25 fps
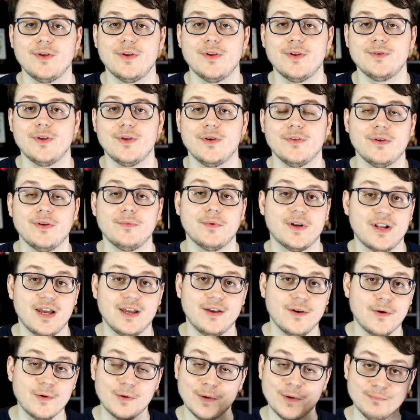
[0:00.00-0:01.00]
Know that when I
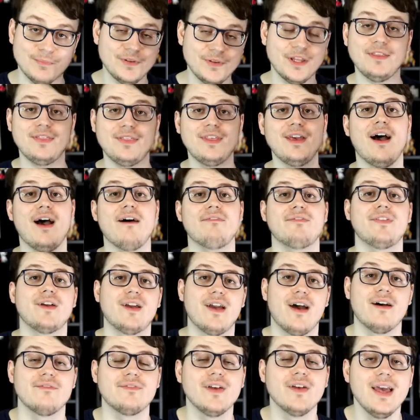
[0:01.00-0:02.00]
go completely off the
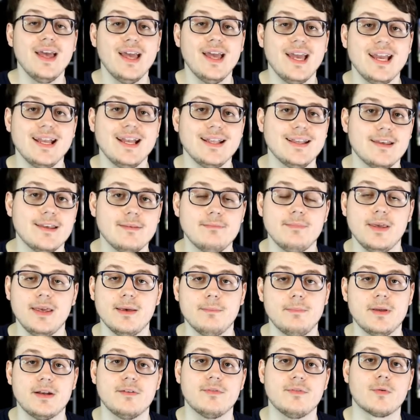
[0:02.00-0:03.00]
cuff, it can be a
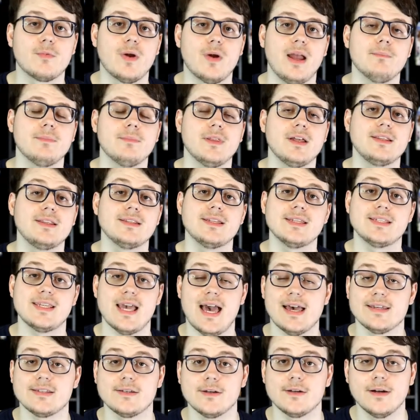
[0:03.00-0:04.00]
bit of a rambling
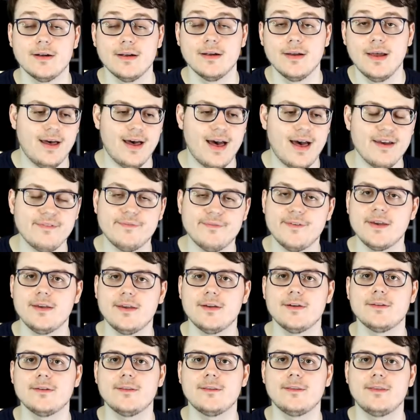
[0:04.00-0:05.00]
disaster. I
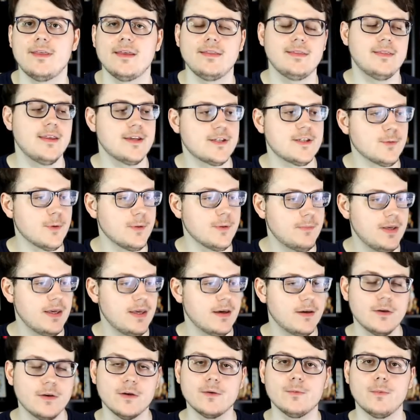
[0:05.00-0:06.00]
figured that this would be a
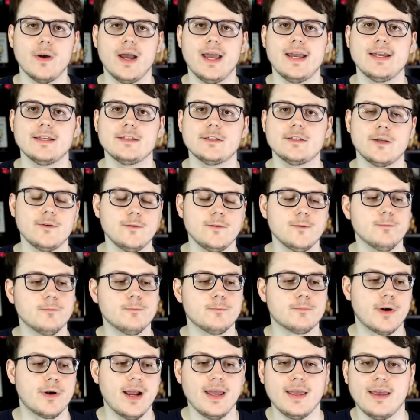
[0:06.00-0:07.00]
good way to
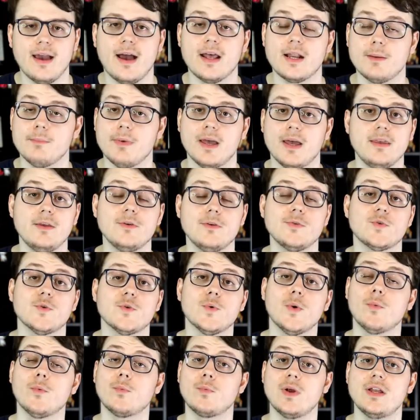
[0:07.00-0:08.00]
break out of my
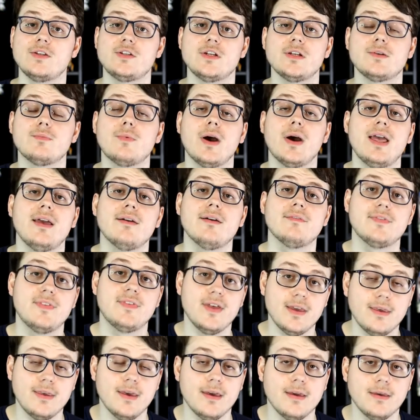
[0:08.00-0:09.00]
usual rigid way of
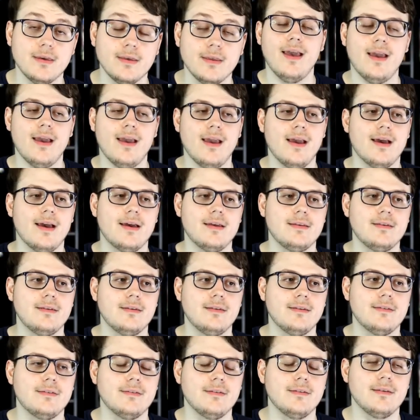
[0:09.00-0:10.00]
thinking and
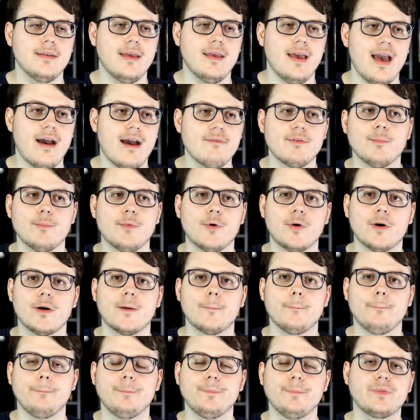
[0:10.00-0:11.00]
have a more
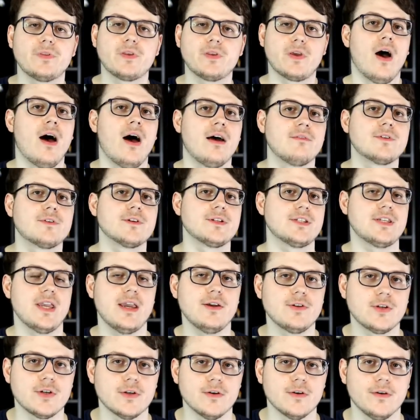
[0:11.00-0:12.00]

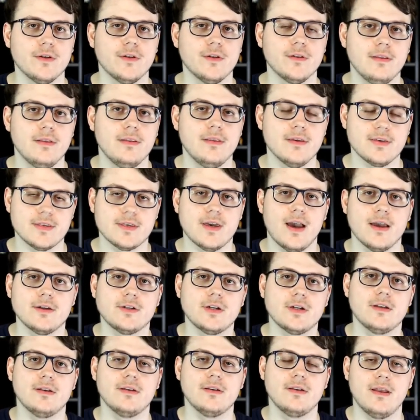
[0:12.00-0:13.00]
conversational
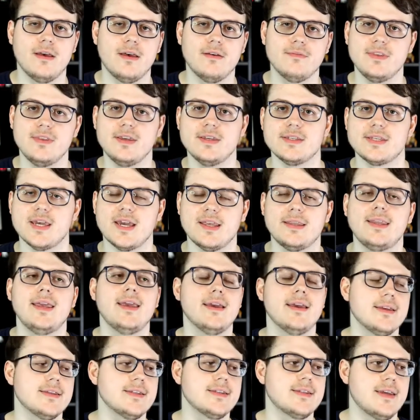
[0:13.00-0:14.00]
discussion of these
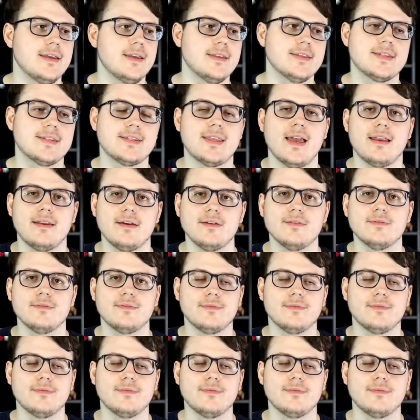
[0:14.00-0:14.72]
ideas instead of